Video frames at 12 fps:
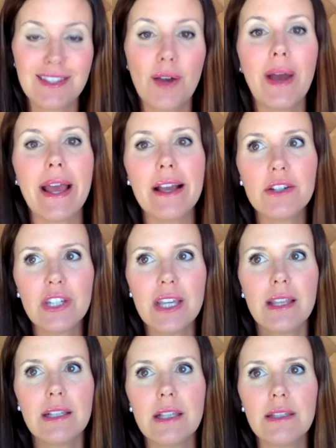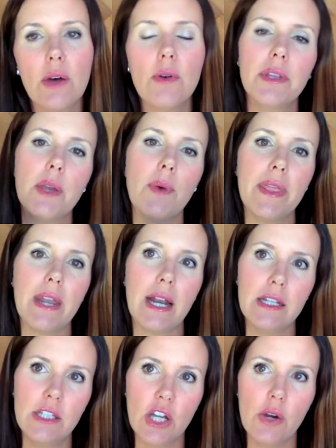So this is the only one that
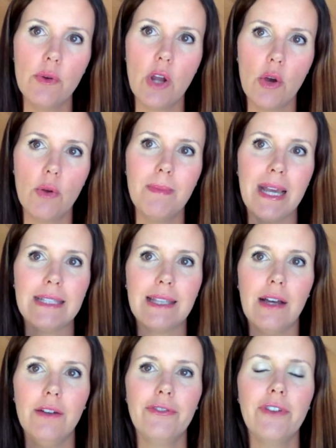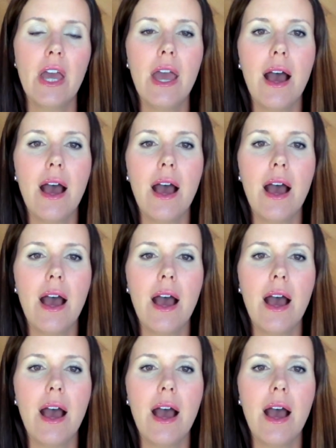I don't own myself.